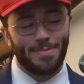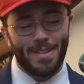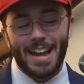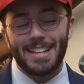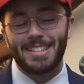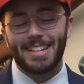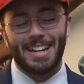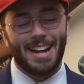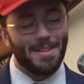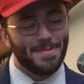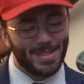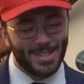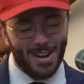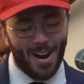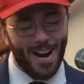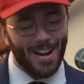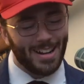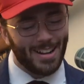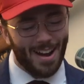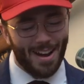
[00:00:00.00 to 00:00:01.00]
President, I'm
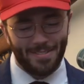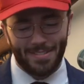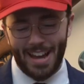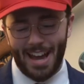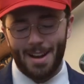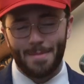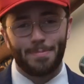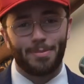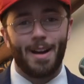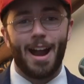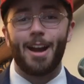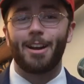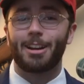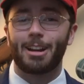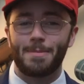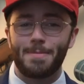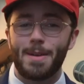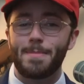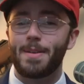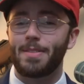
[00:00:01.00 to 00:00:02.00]
sorry, you know, I've got a prior
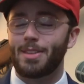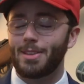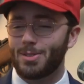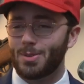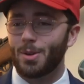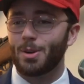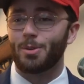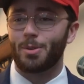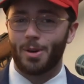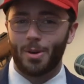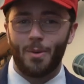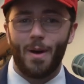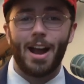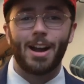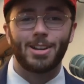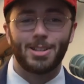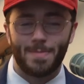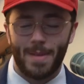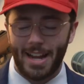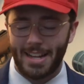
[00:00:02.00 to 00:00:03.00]
commitment that sort of
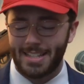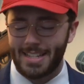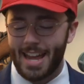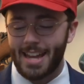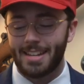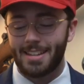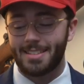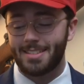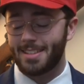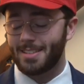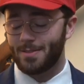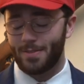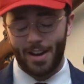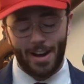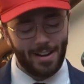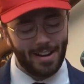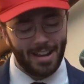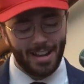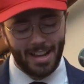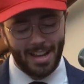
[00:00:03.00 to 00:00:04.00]
requires my attendance. It's
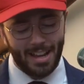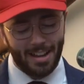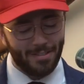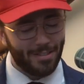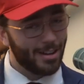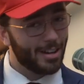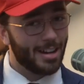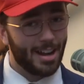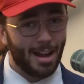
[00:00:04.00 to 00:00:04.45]
very, very